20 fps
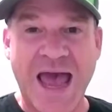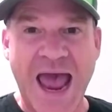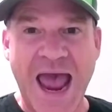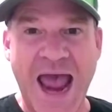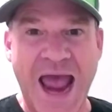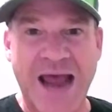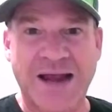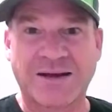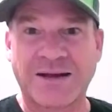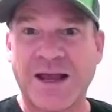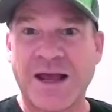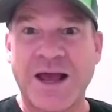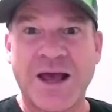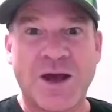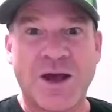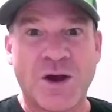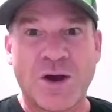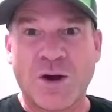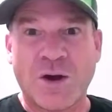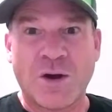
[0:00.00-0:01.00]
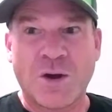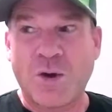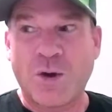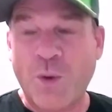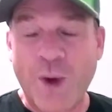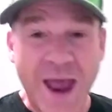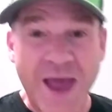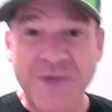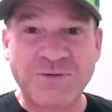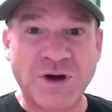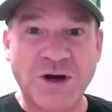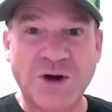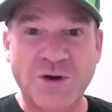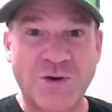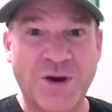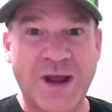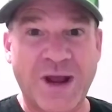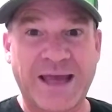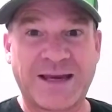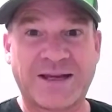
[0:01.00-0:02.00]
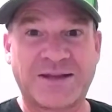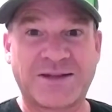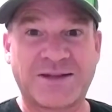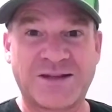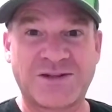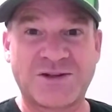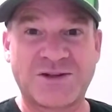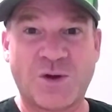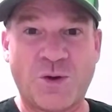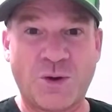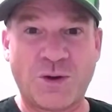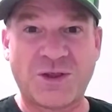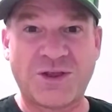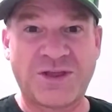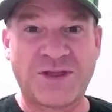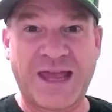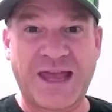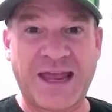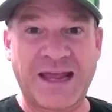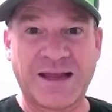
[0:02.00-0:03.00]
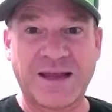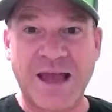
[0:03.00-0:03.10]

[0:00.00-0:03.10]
And whoever created this whole thing,